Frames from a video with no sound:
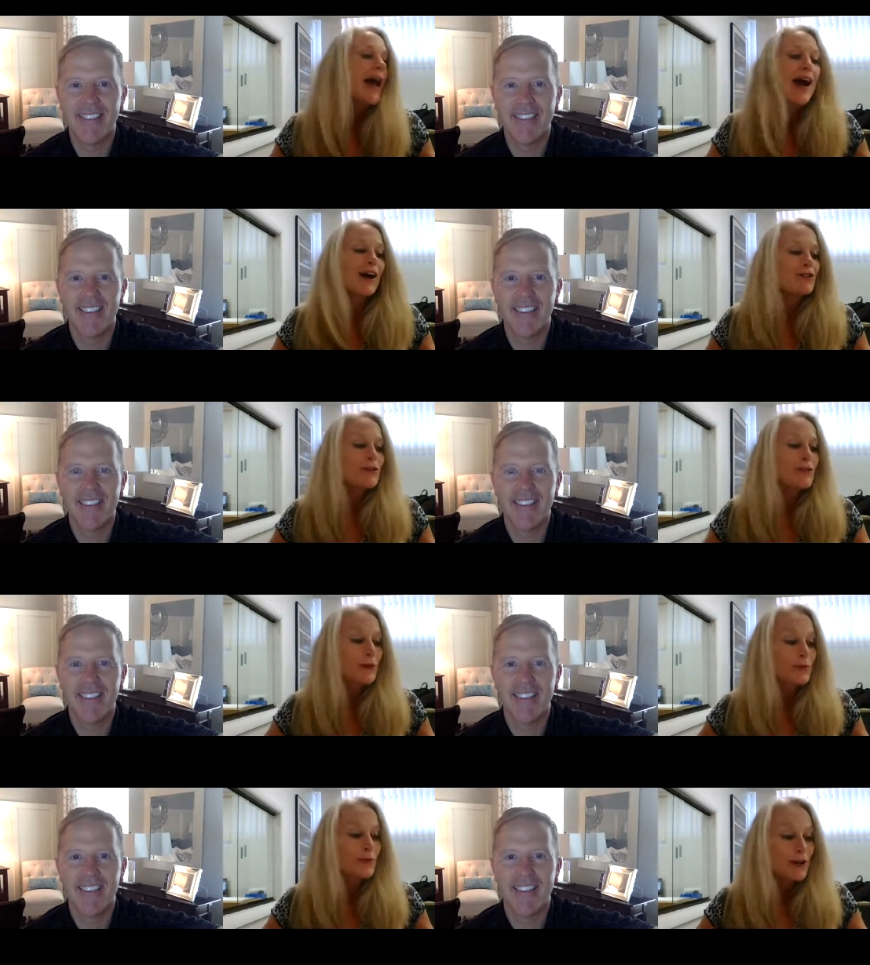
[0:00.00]
Speaker 1: how to
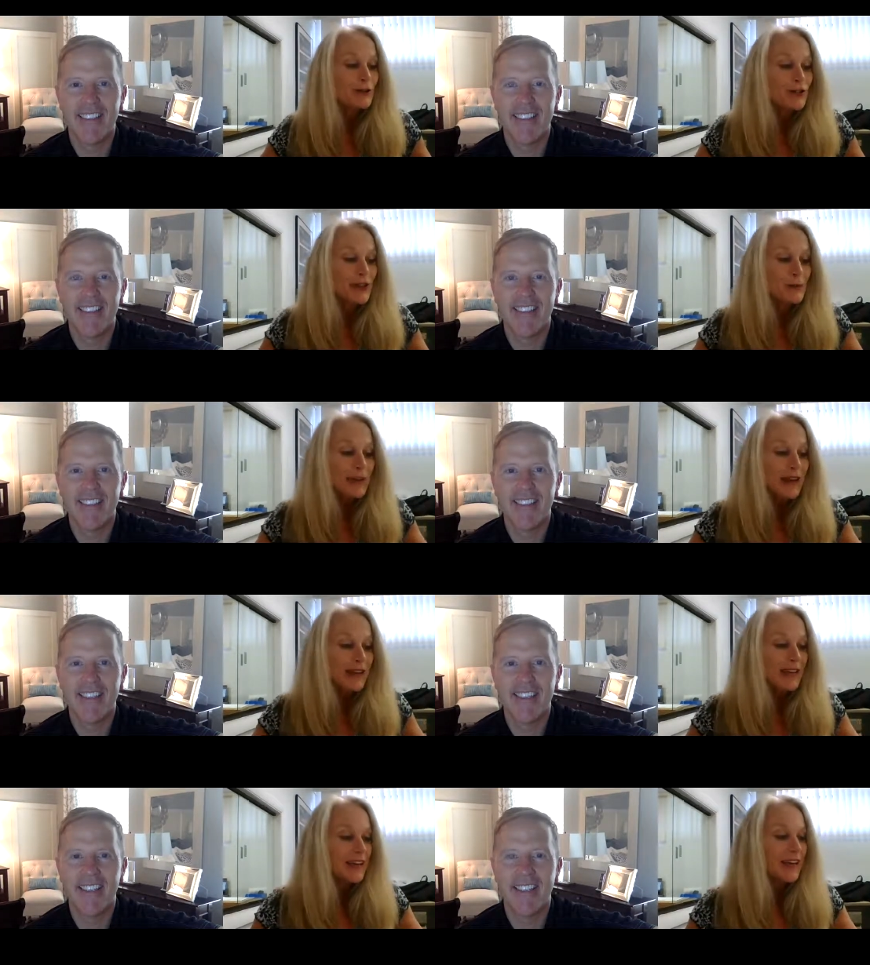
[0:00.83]
approach the
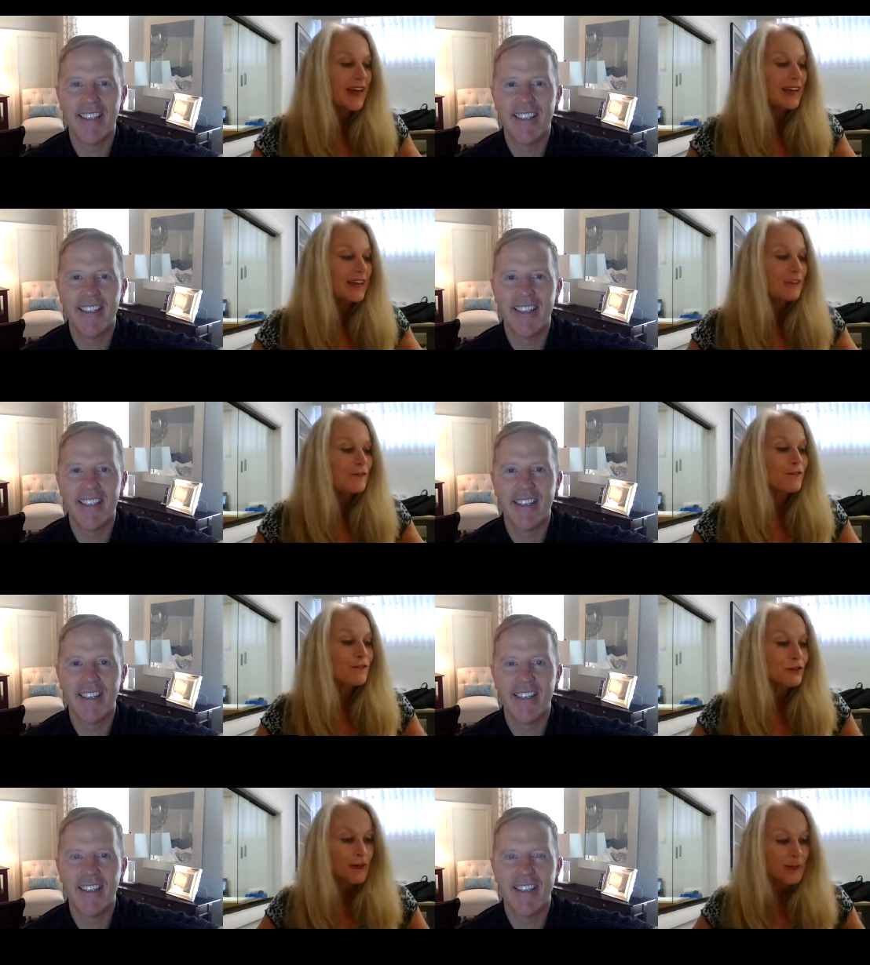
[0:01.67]
media and get
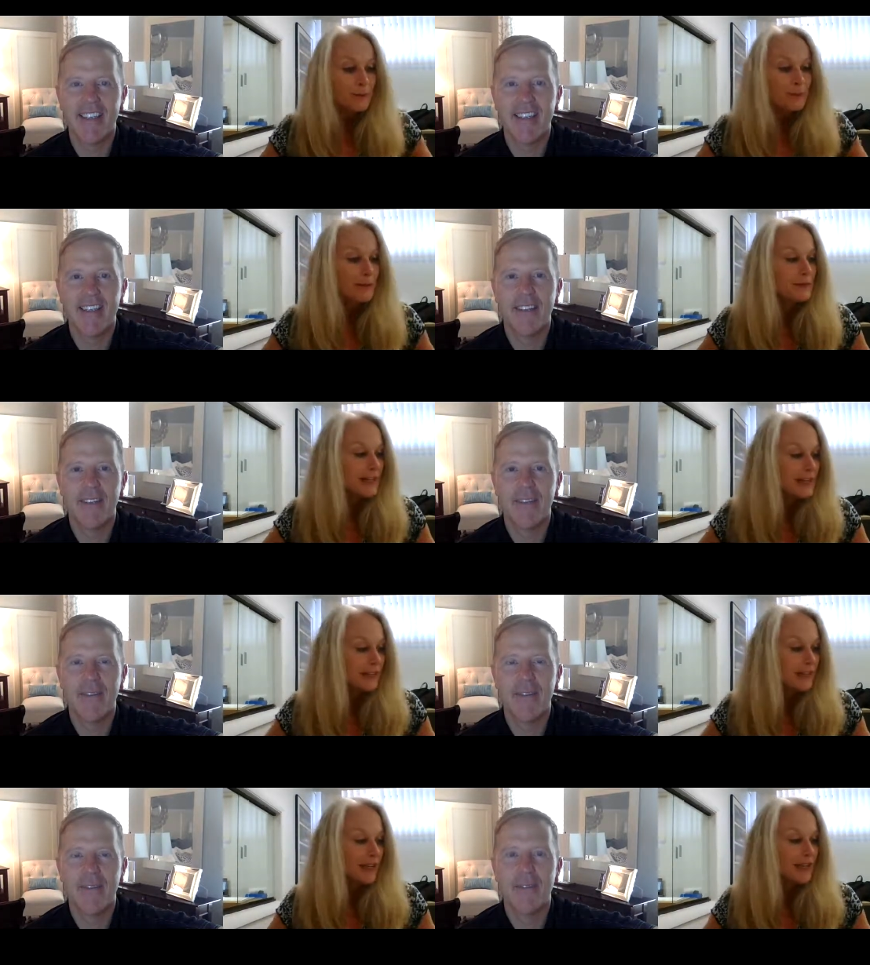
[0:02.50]
free
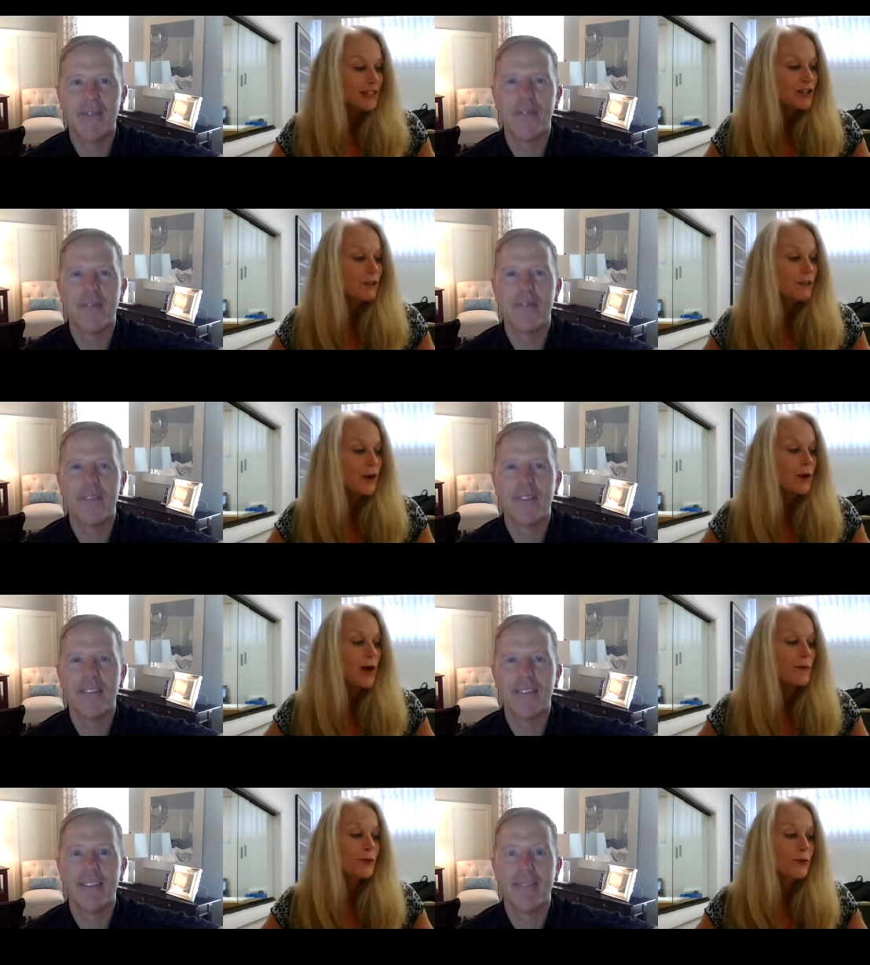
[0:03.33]
publicity to grow
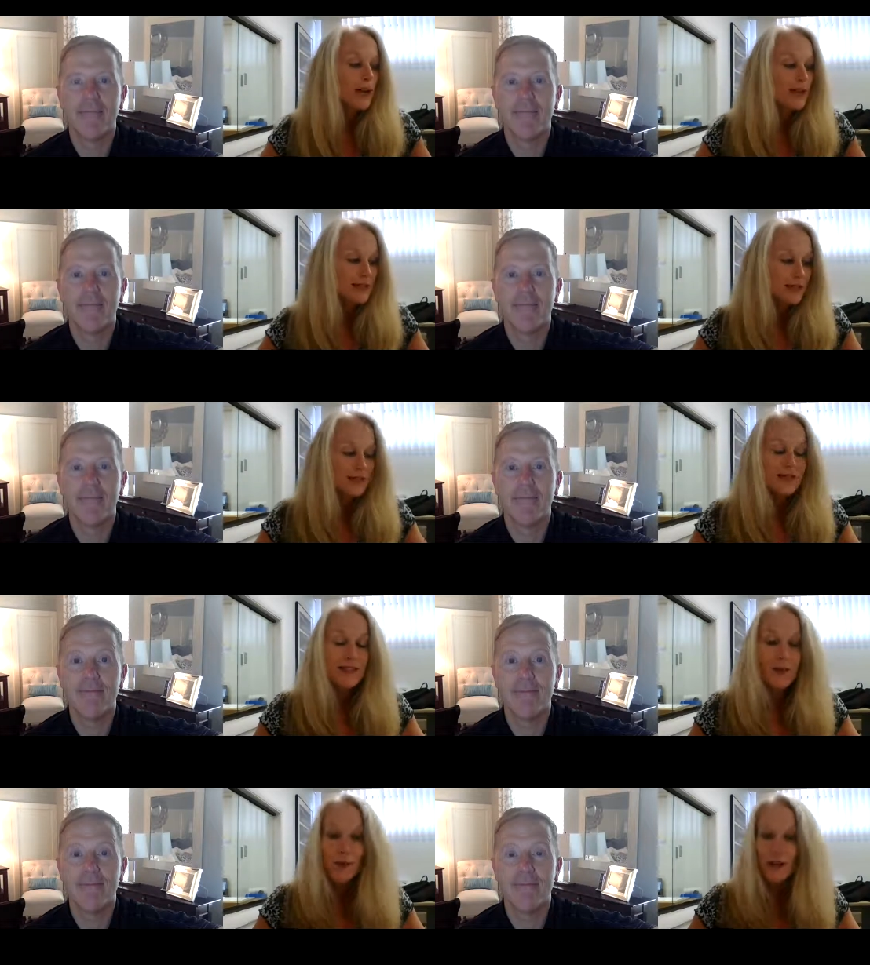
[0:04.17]
a
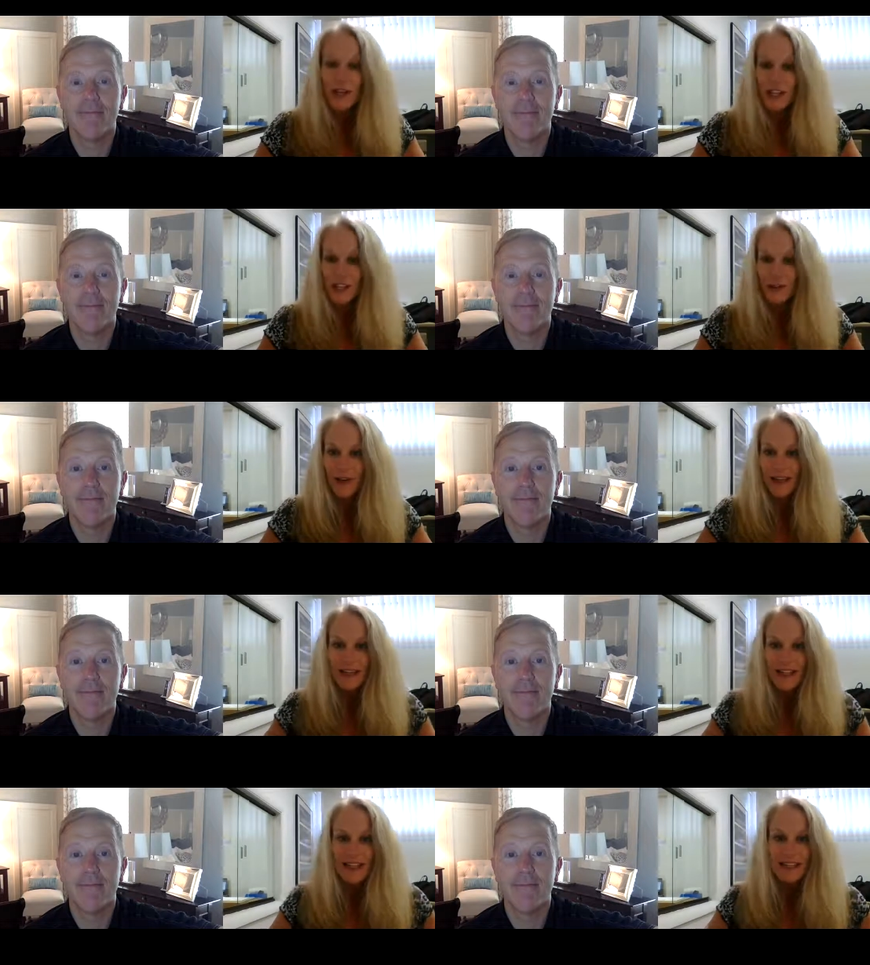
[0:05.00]
presence or generate
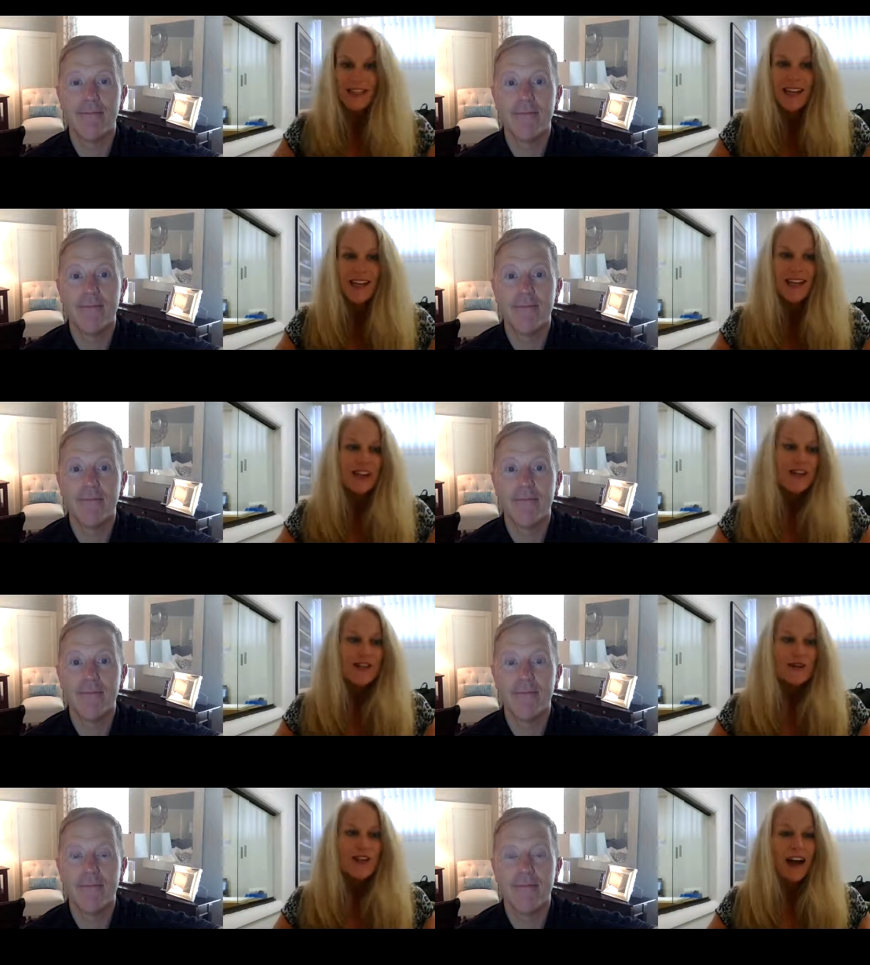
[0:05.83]
leads
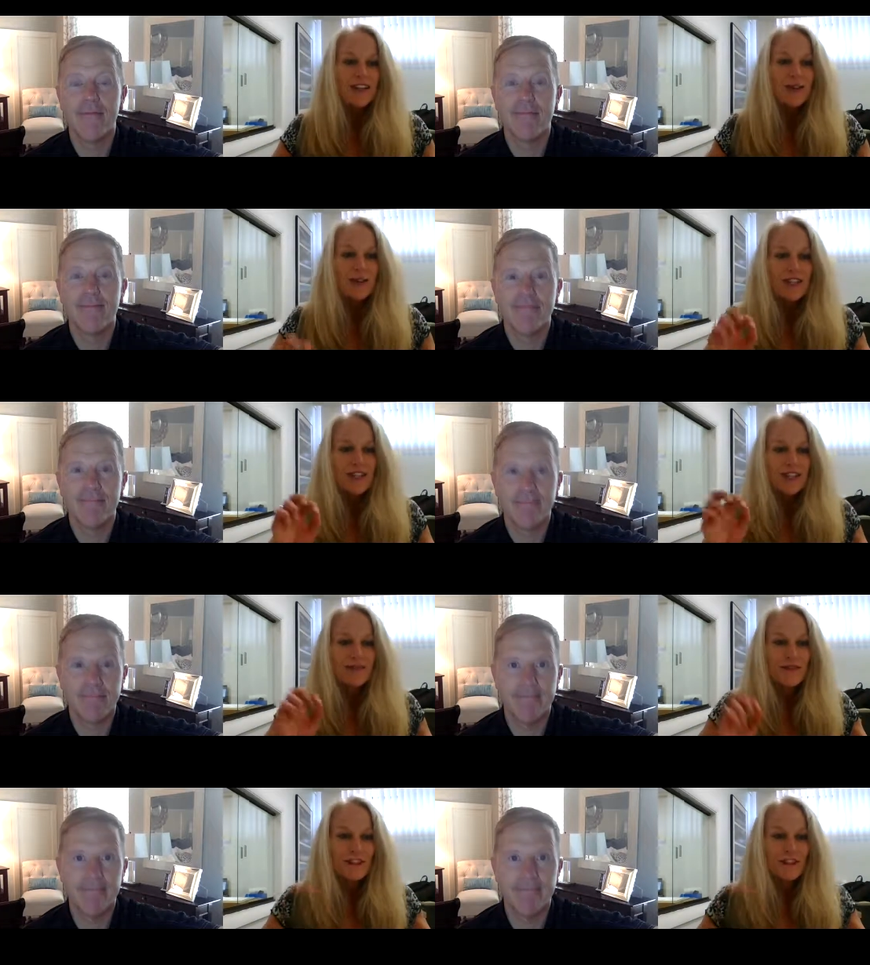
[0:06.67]
so talk to us just
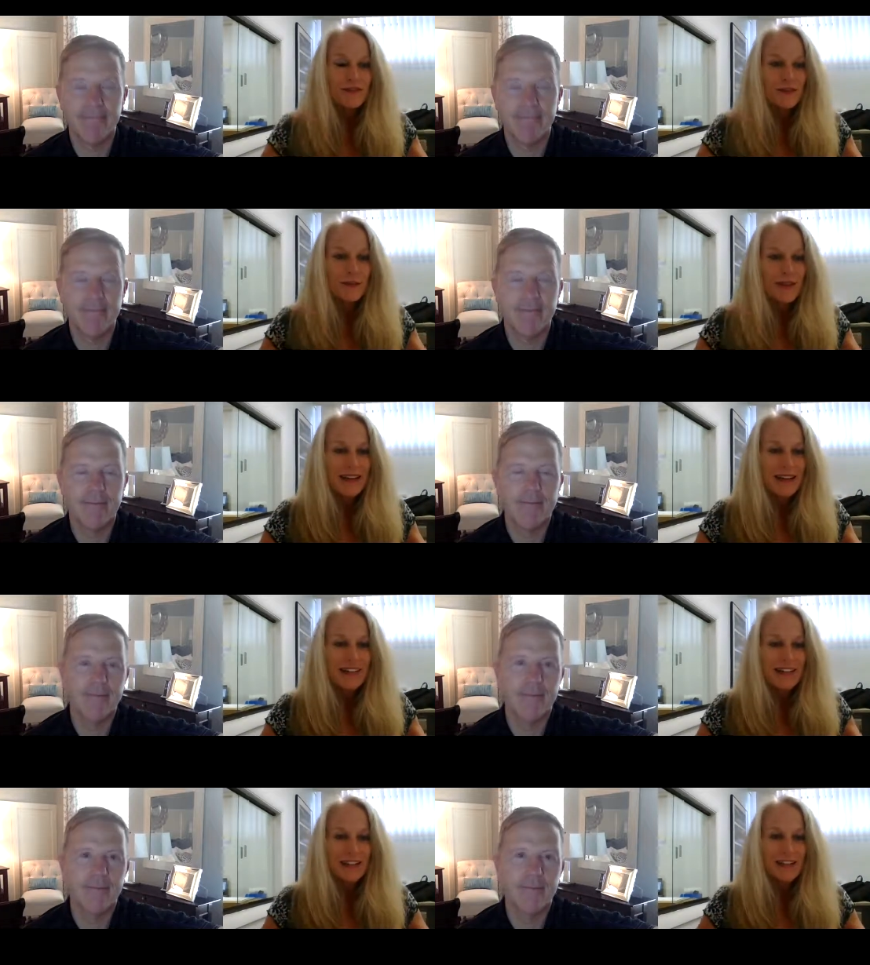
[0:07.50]
for a few
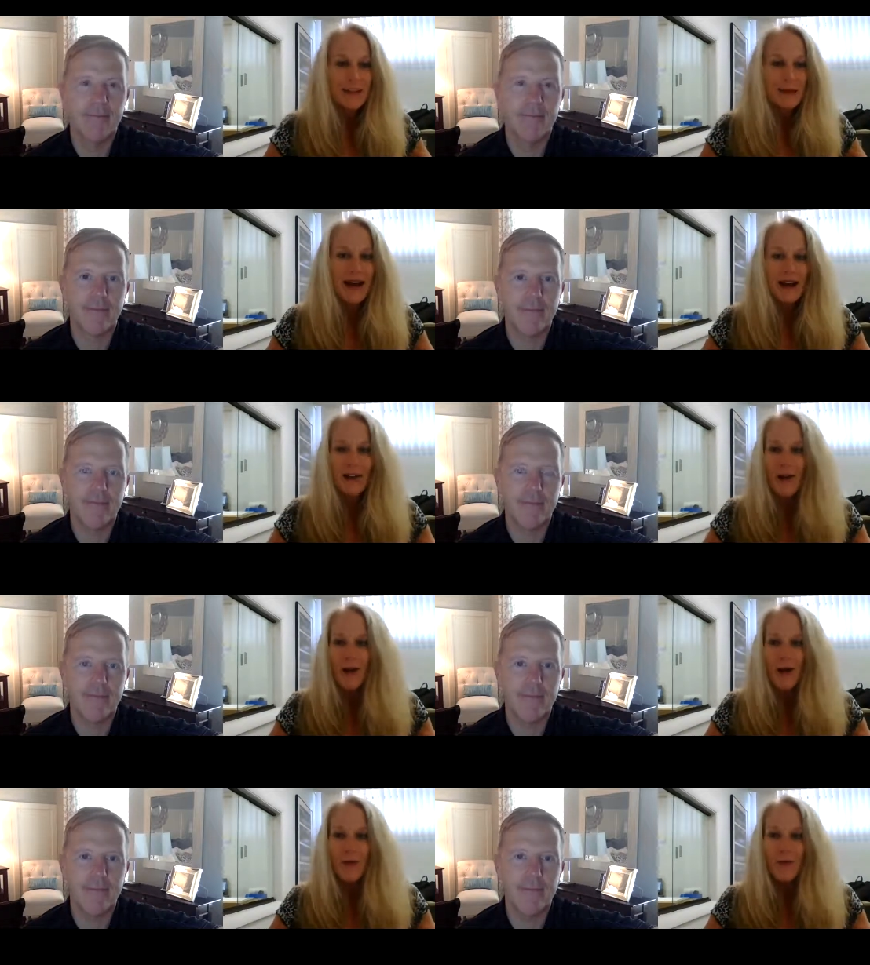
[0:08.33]
minutes here about
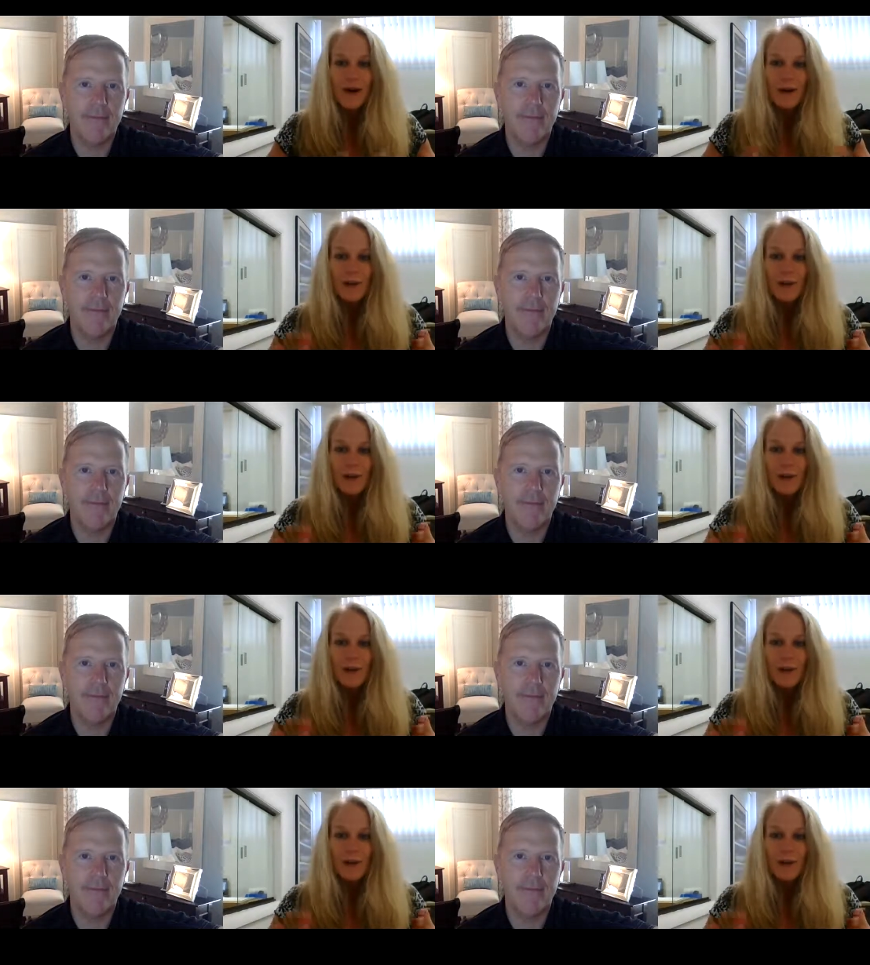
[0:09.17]
what